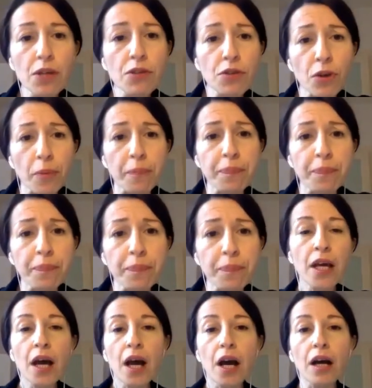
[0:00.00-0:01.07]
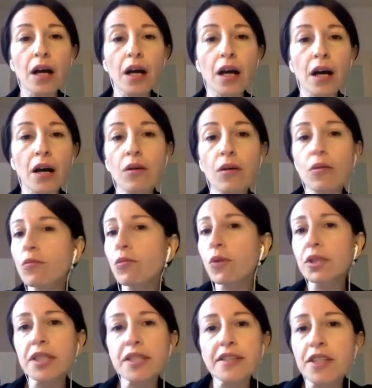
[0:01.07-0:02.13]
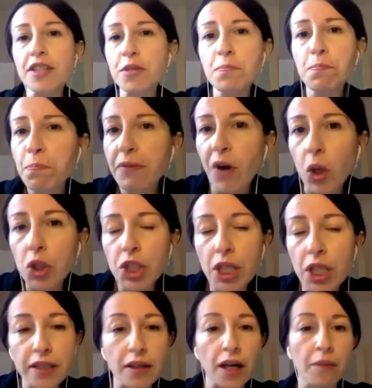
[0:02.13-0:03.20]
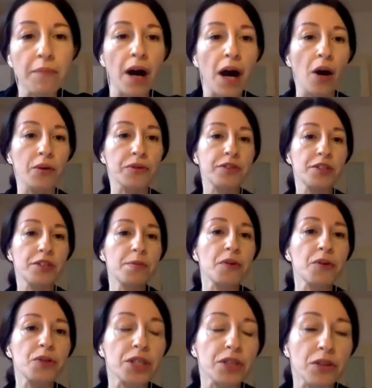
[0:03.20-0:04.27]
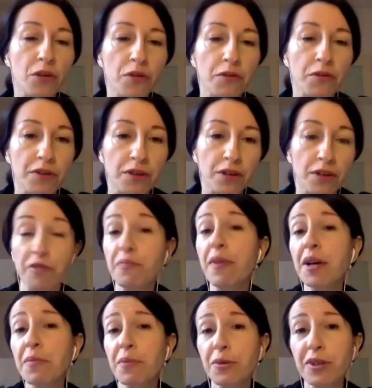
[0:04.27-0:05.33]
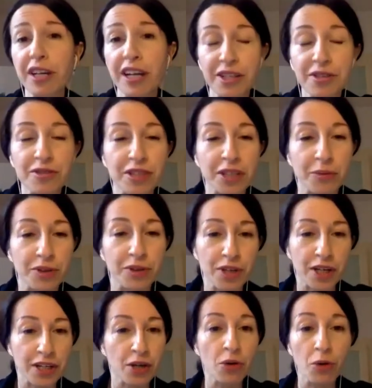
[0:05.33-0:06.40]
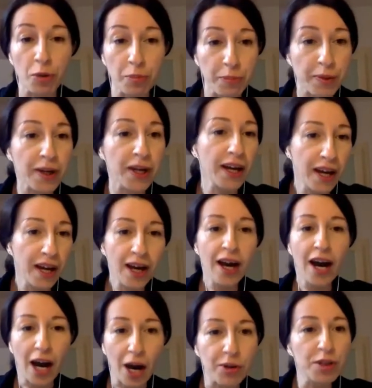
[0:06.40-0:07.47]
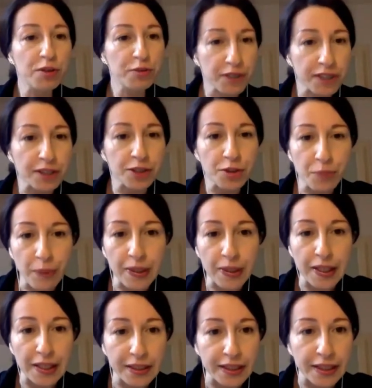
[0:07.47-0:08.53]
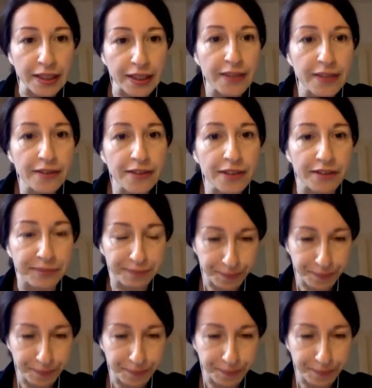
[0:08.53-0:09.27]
So, what is this project about? This project of my book, actually, which I hope I will finish by the next year.